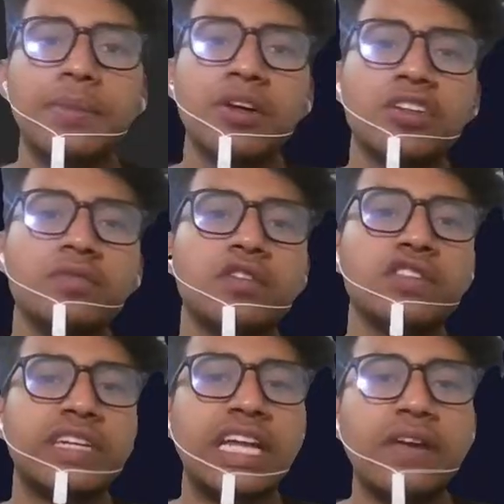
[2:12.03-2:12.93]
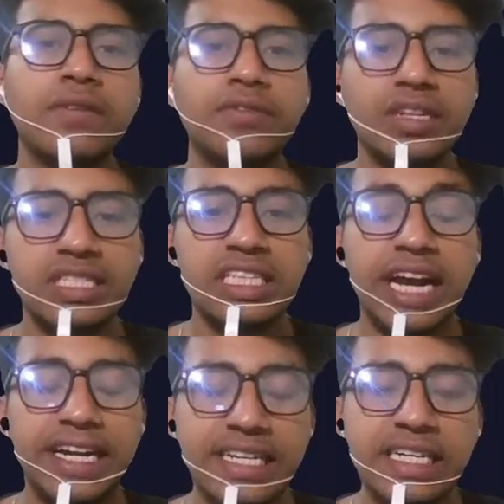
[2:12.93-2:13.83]
because most of the time we're facing
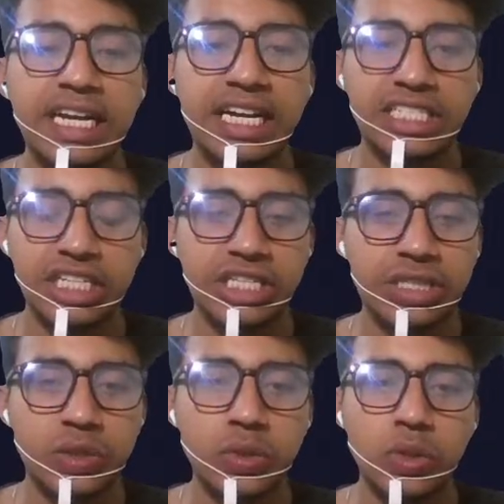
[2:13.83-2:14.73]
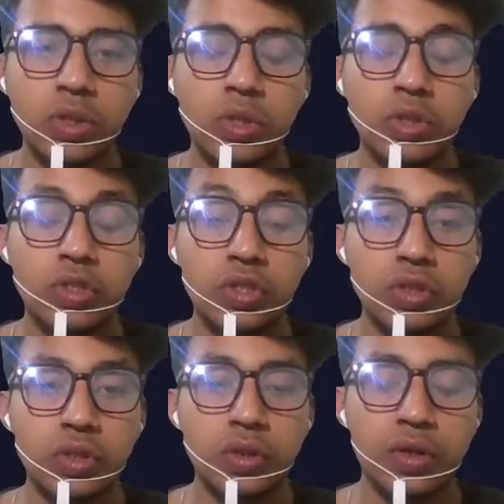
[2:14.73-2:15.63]
the internet connection issue.
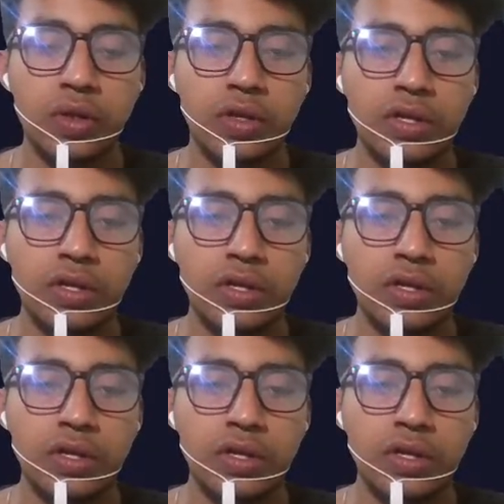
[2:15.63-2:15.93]
So,